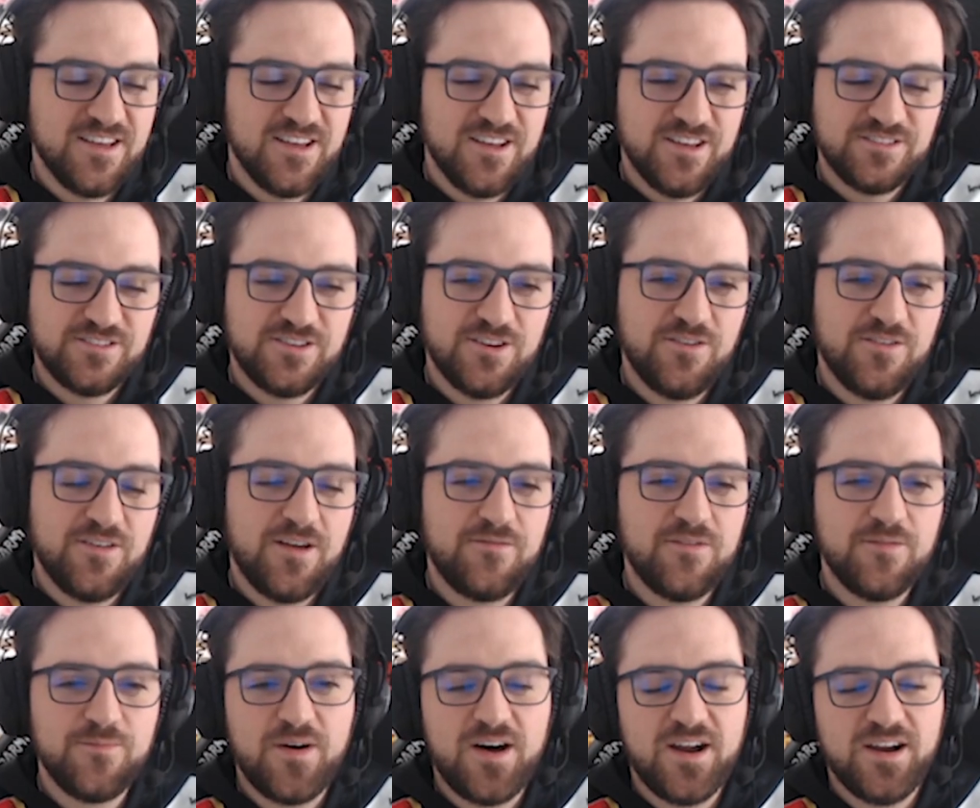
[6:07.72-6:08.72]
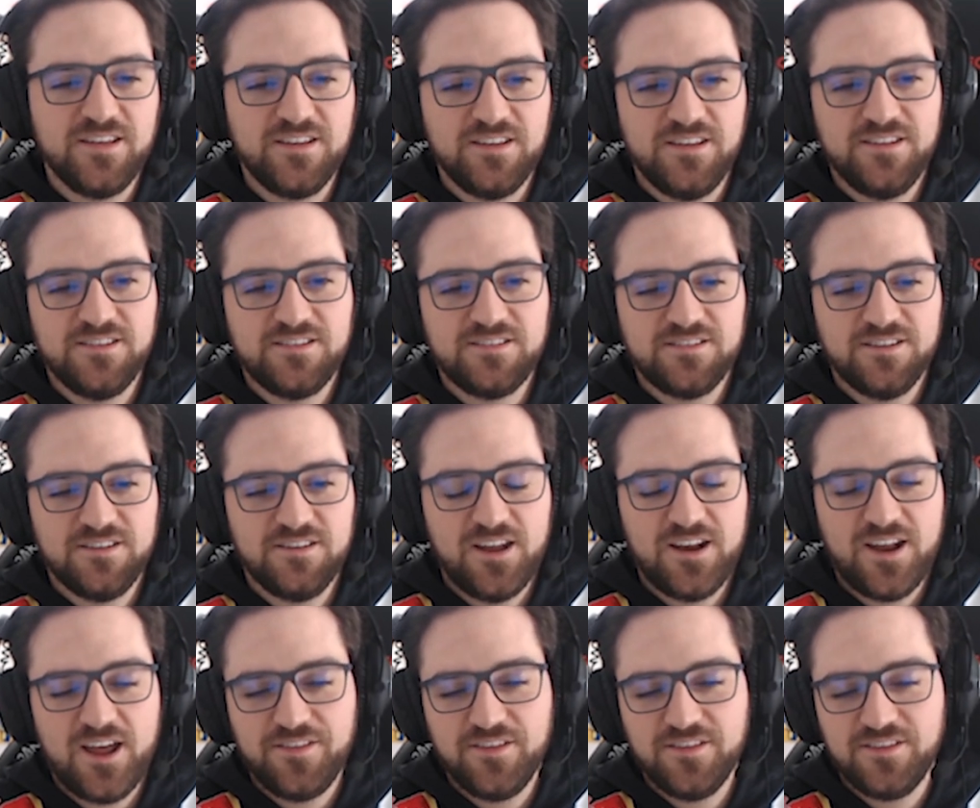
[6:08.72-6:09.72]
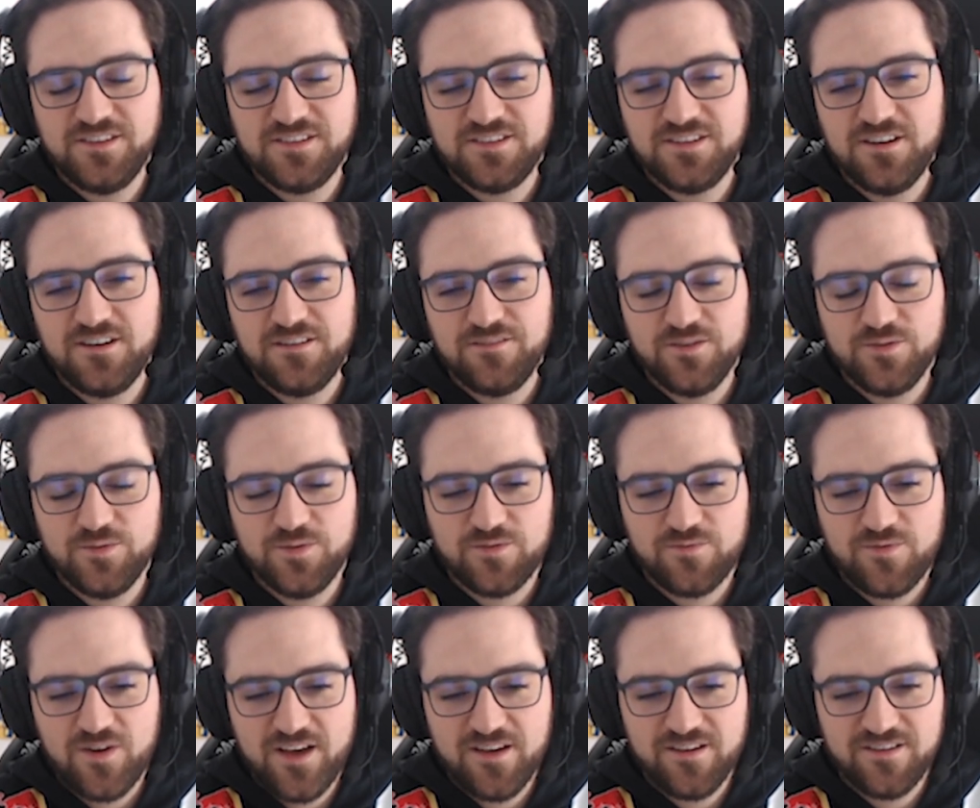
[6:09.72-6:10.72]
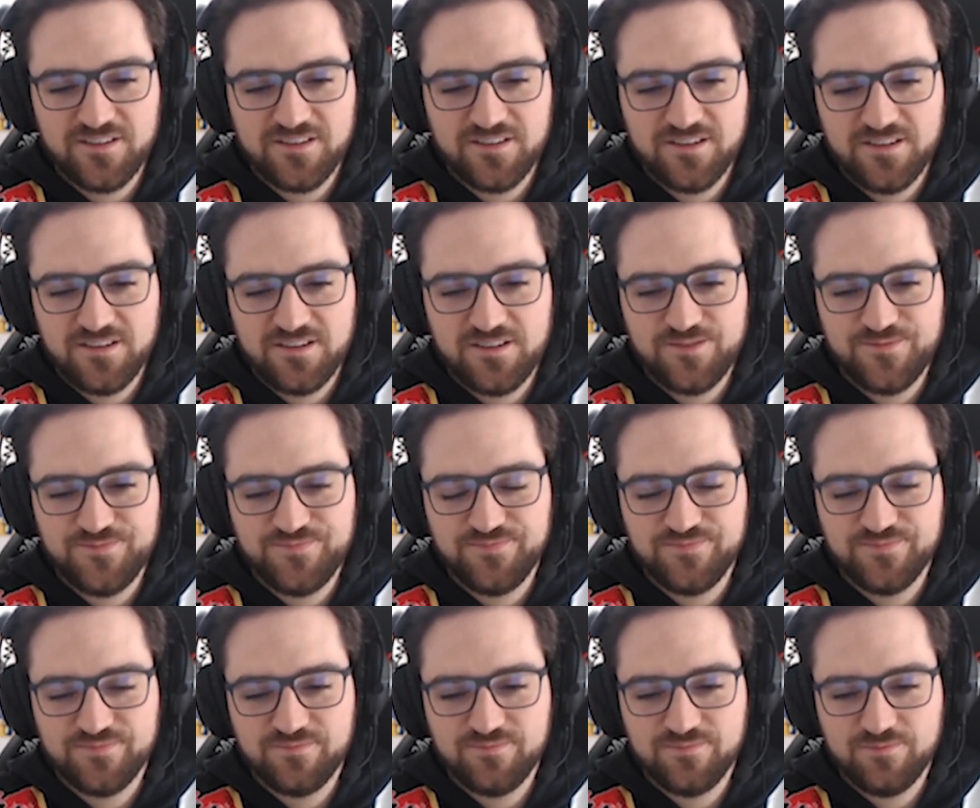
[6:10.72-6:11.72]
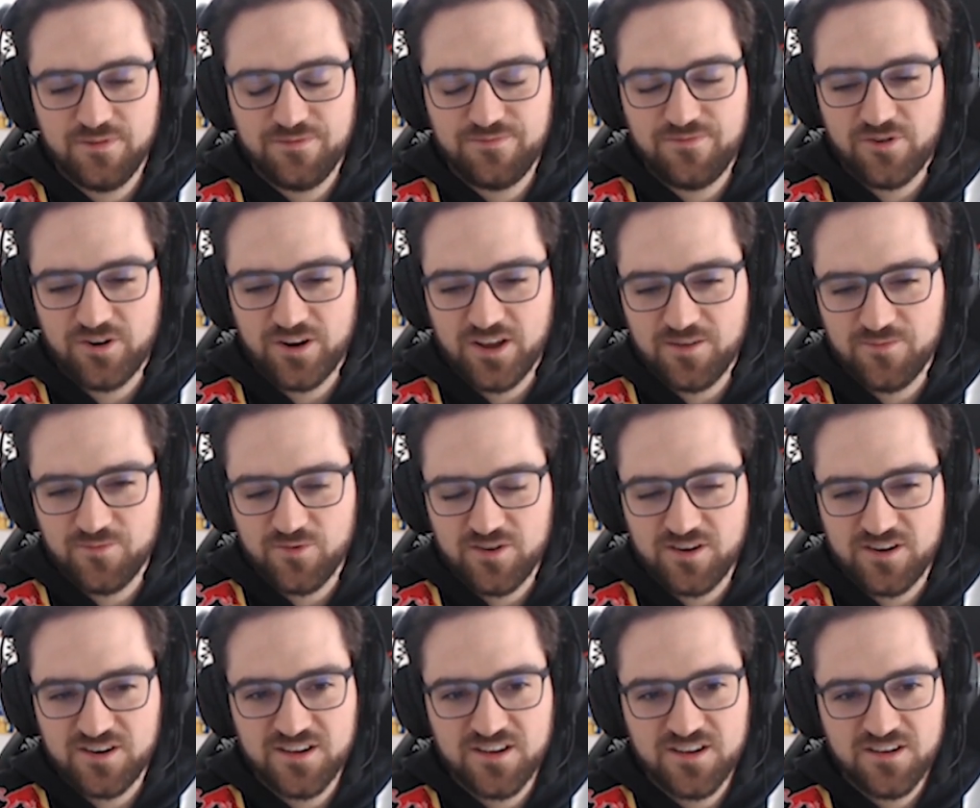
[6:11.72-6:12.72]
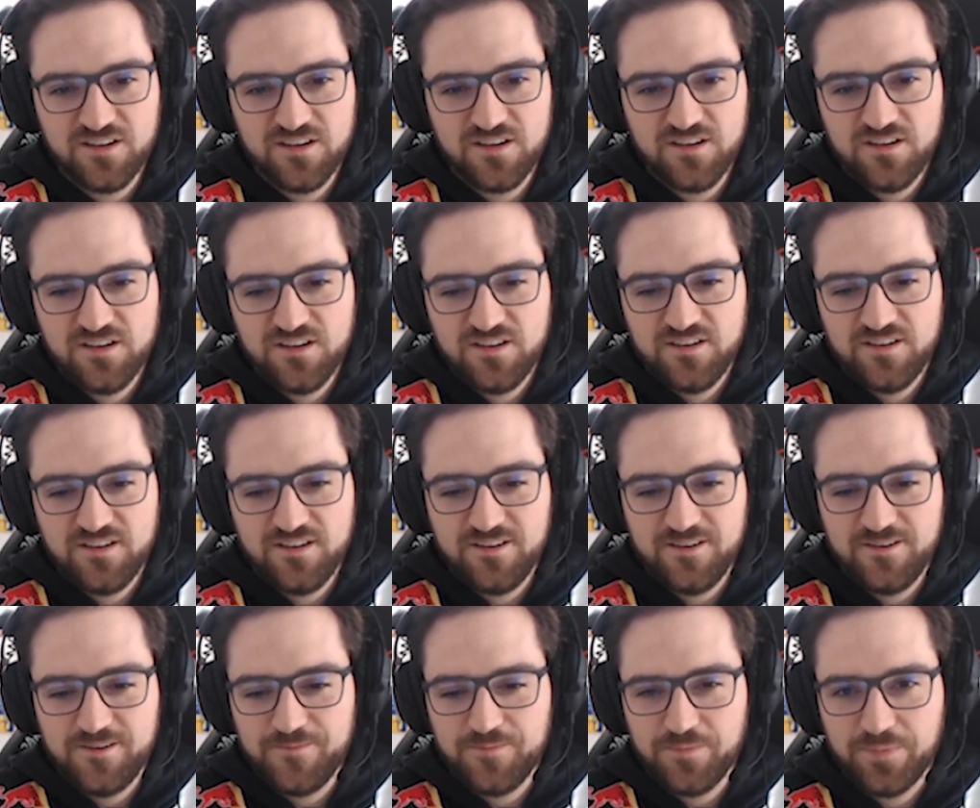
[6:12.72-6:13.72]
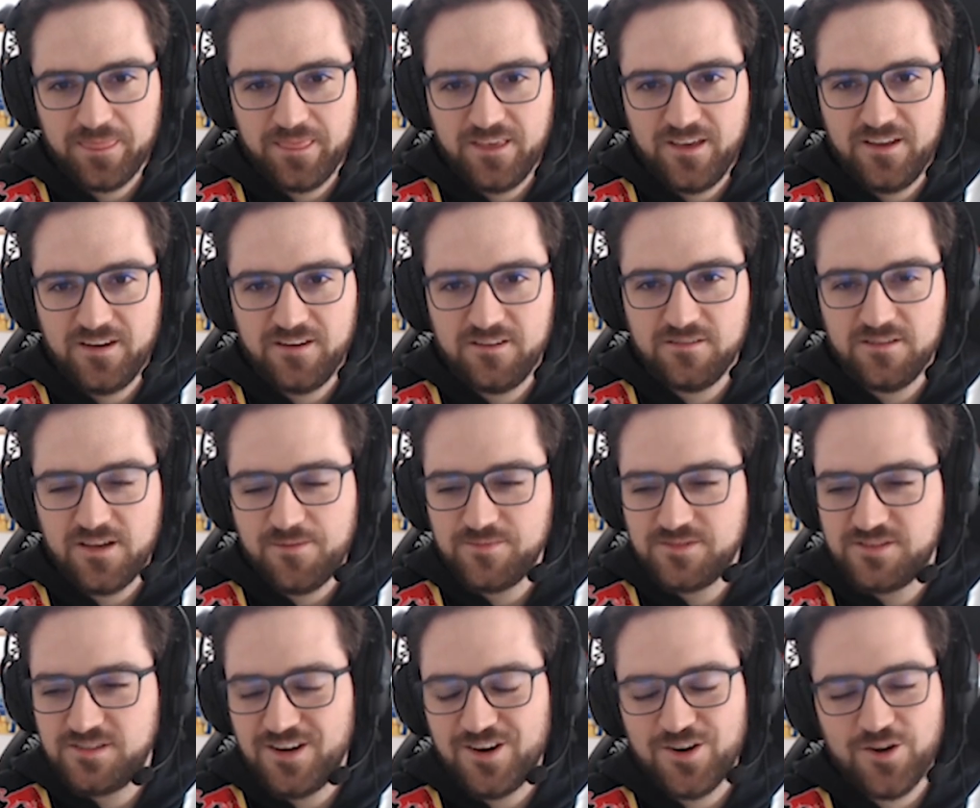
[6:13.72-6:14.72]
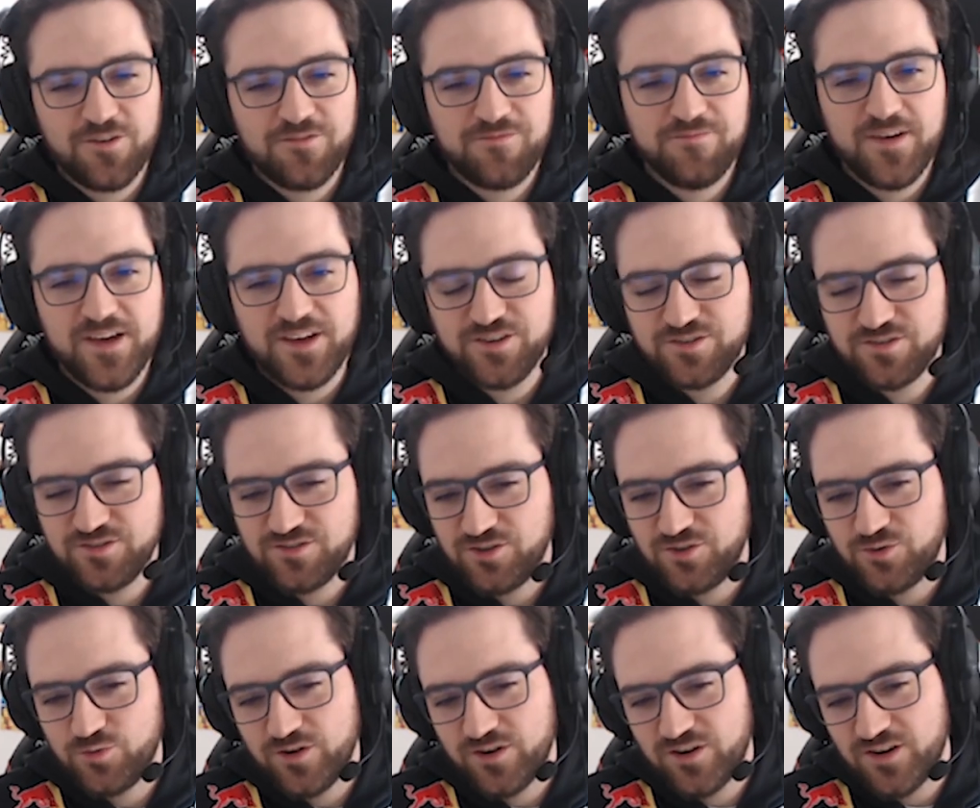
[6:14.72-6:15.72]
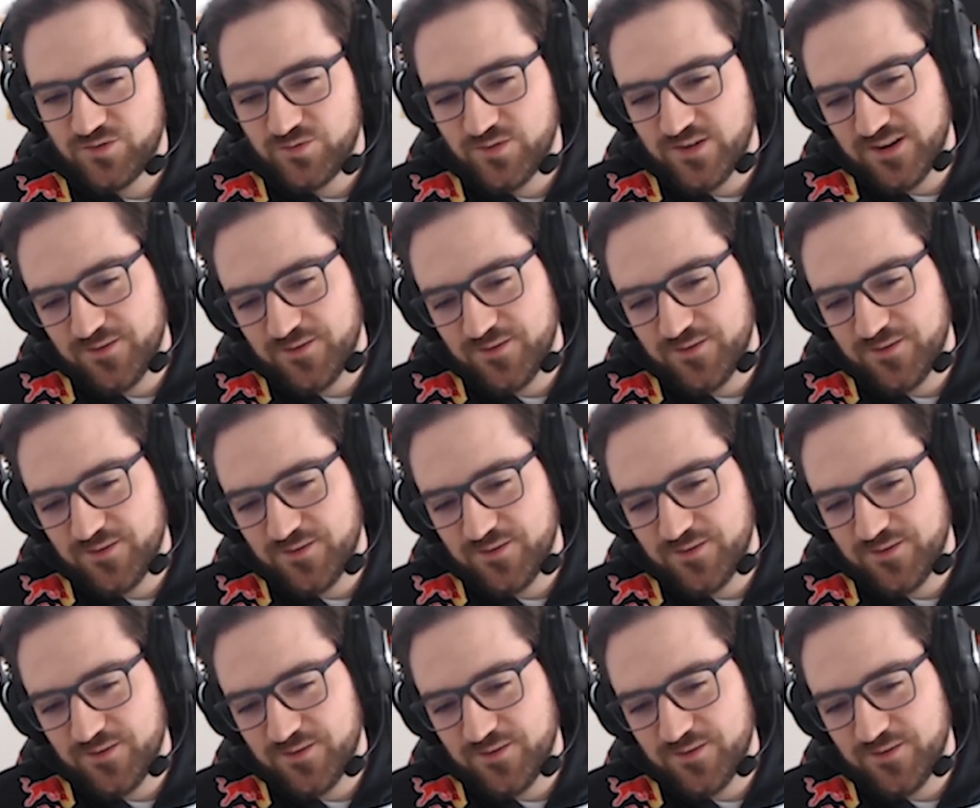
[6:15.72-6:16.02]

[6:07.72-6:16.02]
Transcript: So everybody yeah. is, and, and, I did this interview with Riot um, before game one, um, and I'm seeing a lot of mentions on Twitter as well